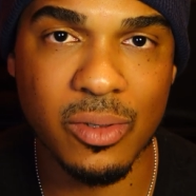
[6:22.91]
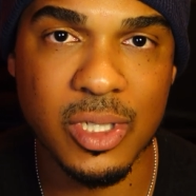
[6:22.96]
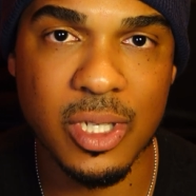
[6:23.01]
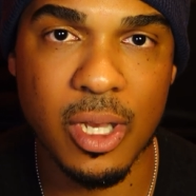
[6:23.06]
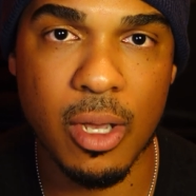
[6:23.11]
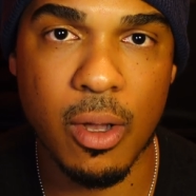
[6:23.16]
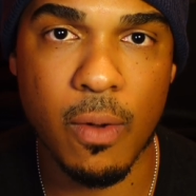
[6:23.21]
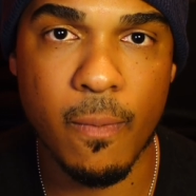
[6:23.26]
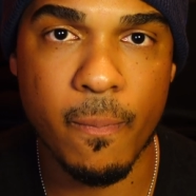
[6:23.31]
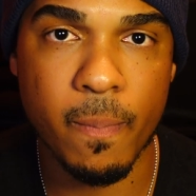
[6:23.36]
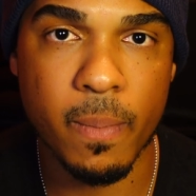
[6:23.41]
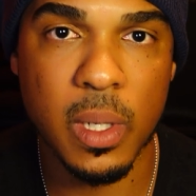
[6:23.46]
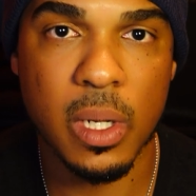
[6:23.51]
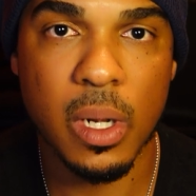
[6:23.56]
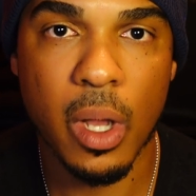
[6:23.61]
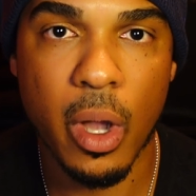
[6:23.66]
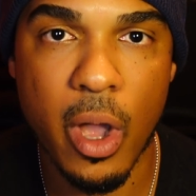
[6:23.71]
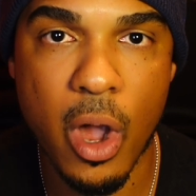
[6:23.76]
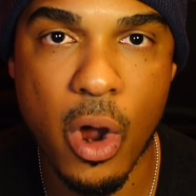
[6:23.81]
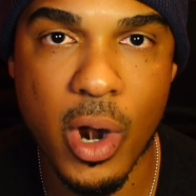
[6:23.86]
So, you
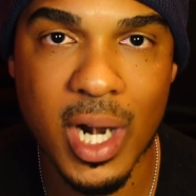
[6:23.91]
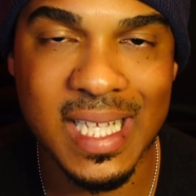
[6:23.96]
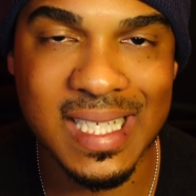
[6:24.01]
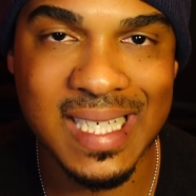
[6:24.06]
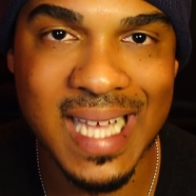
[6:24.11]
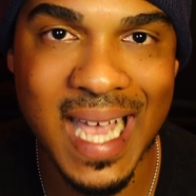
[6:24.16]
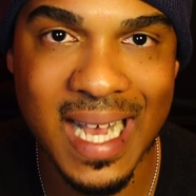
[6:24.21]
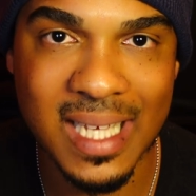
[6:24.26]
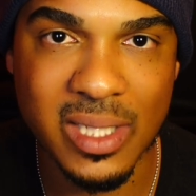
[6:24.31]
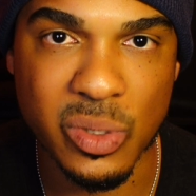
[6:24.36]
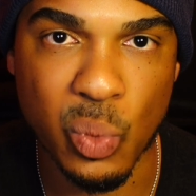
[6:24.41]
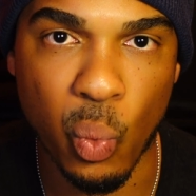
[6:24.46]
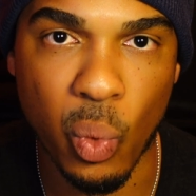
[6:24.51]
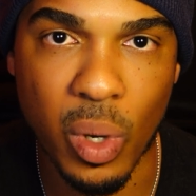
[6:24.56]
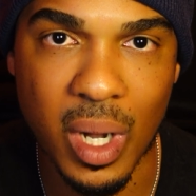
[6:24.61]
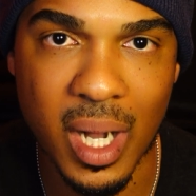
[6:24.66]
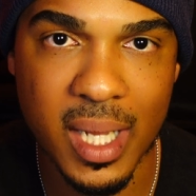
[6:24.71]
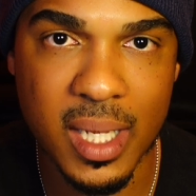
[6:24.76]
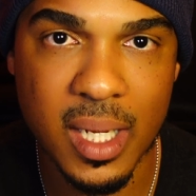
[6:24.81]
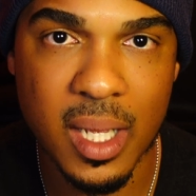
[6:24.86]
know, it only takes
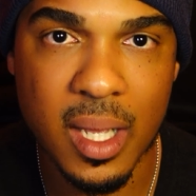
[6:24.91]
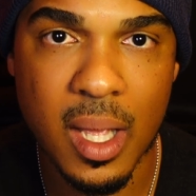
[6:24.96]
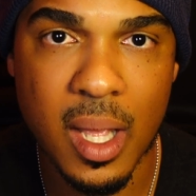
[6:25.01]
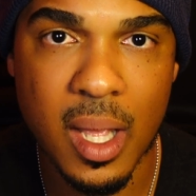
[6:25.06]
one